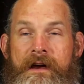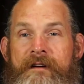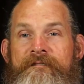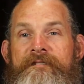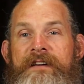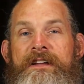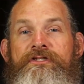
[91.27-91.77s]

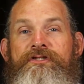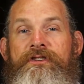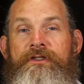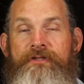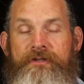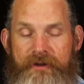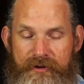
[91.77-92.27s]

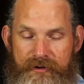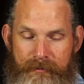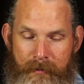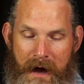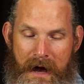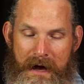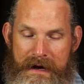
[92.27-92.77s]
'Vengeance is
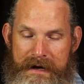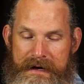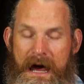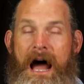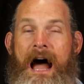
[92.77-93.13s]
mine,